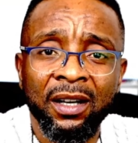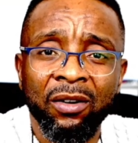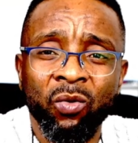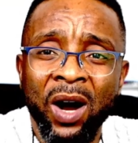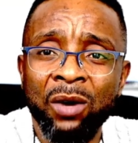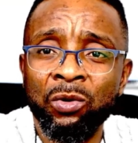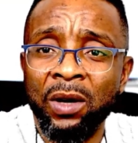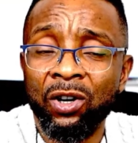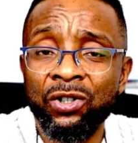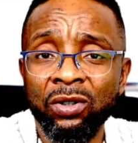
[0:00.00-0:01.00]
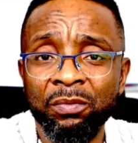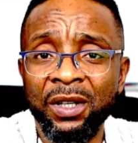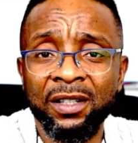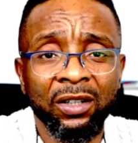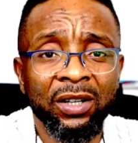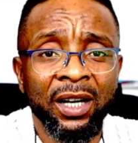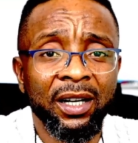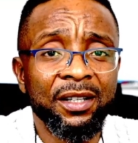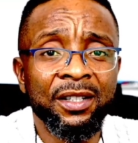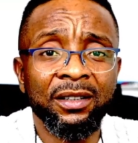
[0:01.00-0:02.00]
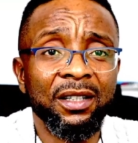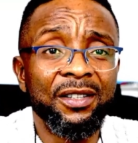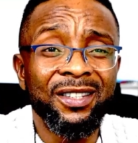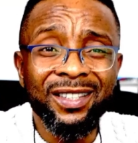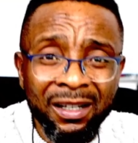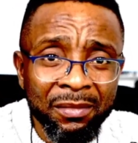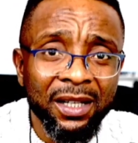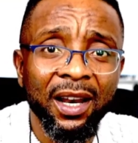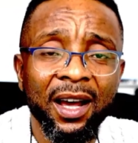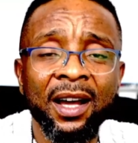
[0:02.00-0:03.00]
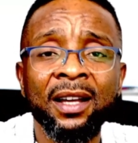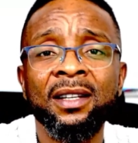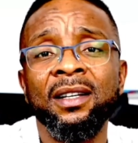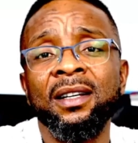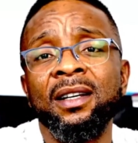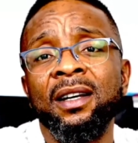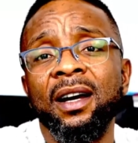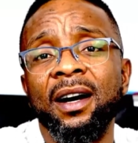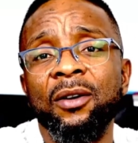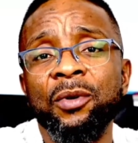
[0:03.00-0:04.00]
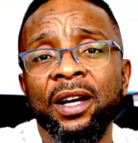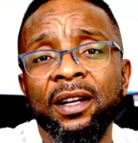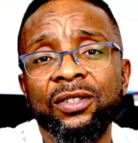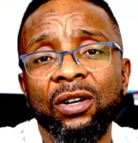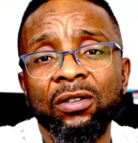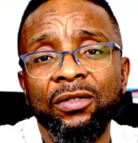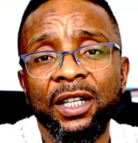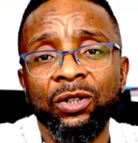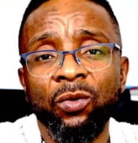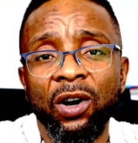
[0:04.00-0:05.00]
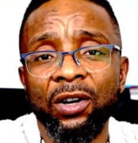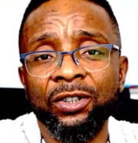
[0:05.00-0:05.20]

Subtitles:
While we were also busy organizing the similar awareness all over the world.